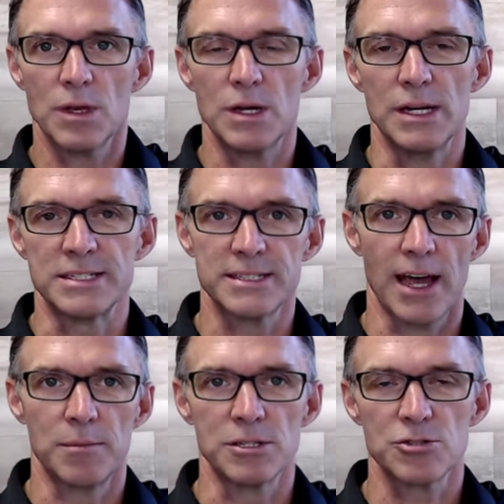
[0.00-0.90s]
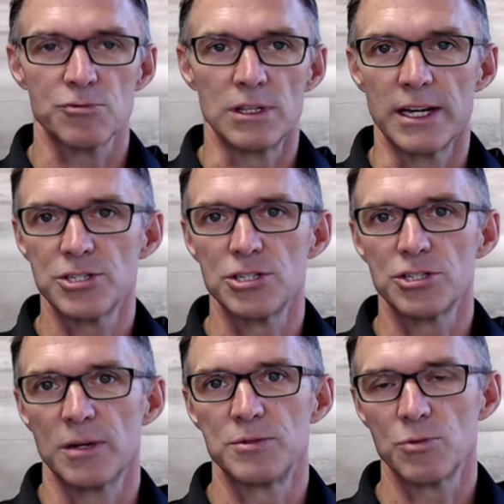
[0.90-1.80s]
establish
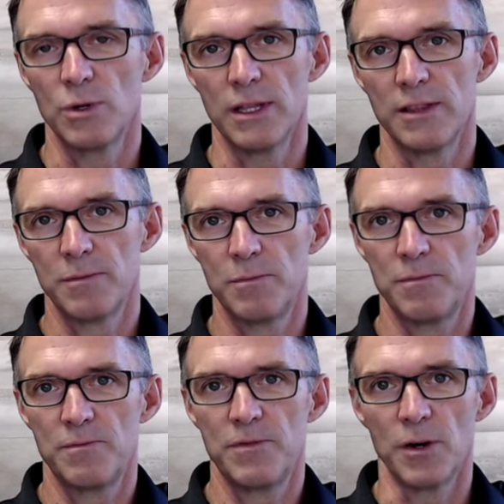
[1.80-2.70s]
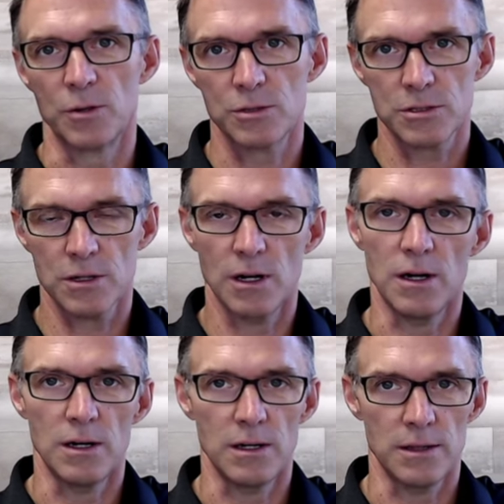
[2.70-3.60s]
relationships with folks
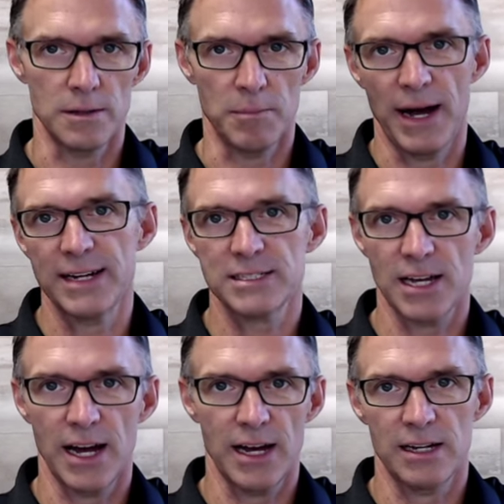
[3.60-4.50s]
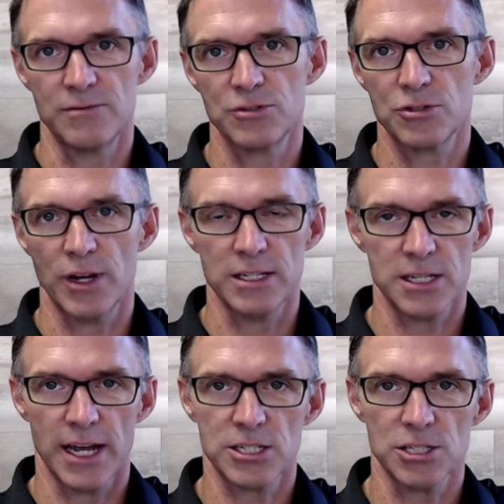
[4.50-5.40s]
on the buy side of the
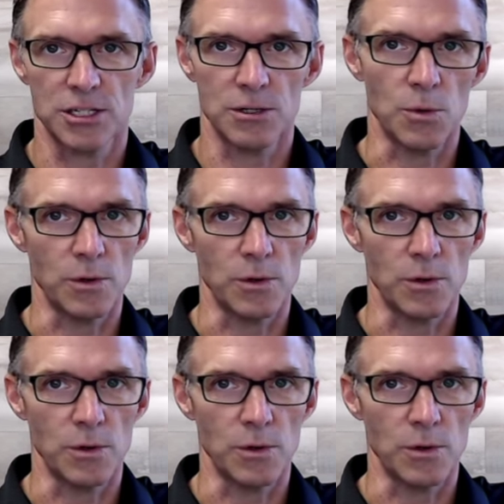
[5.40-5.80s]
transaction or the